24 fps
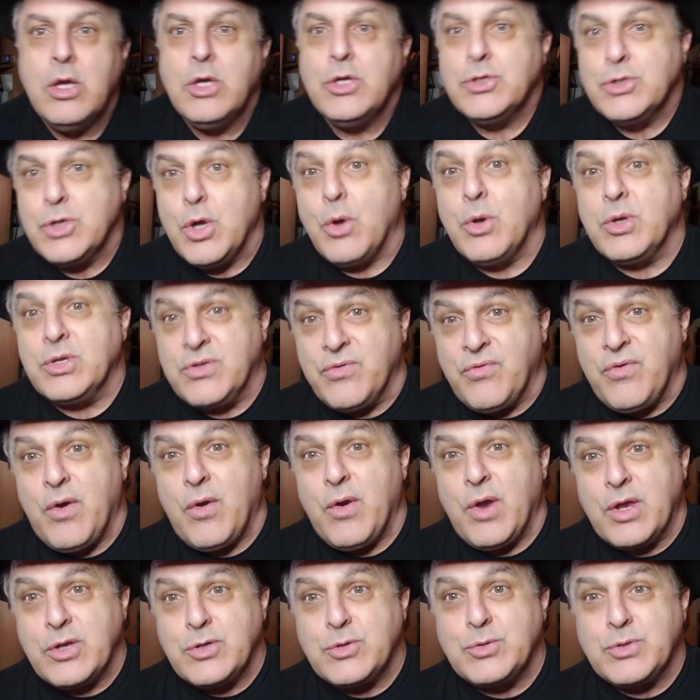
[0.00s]
So it's a
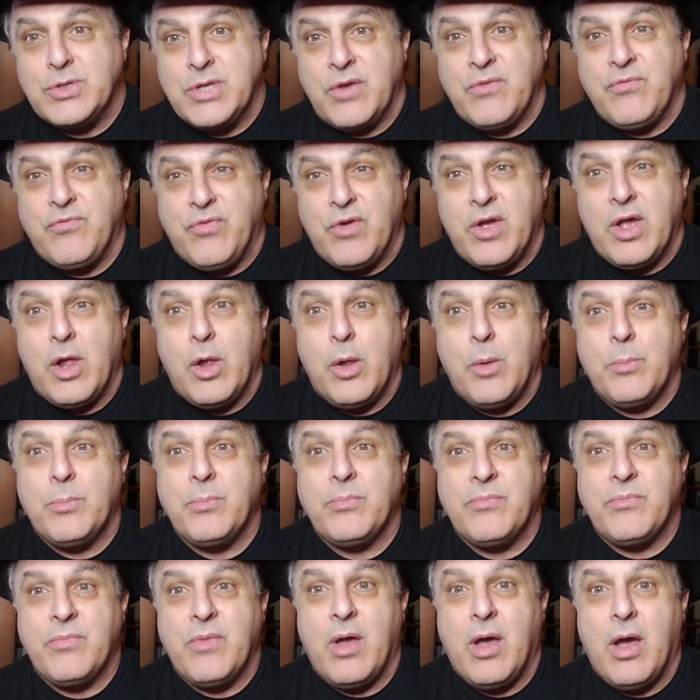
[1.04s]
very interesting
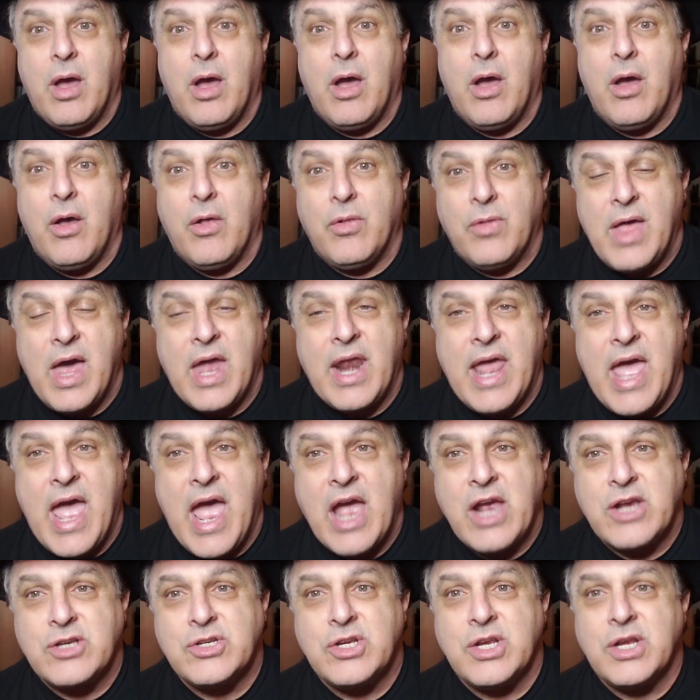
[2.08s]
film. A lot of
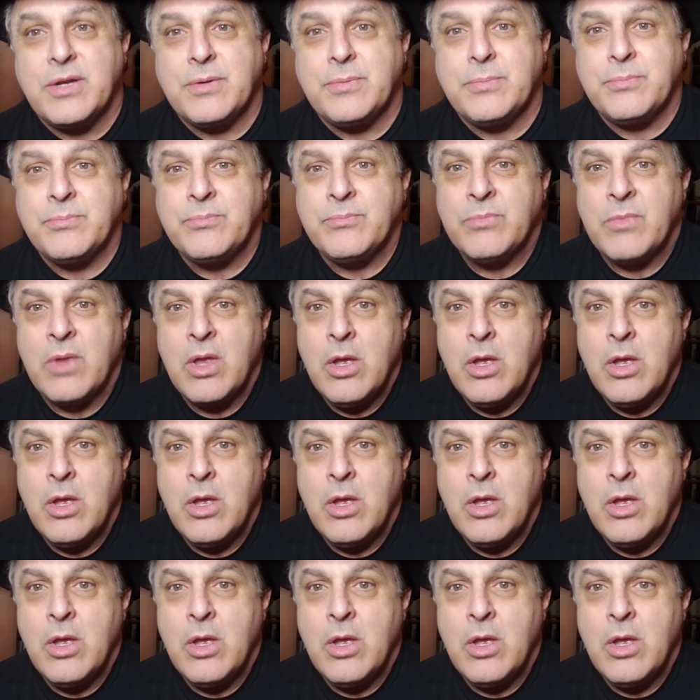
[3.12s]
action.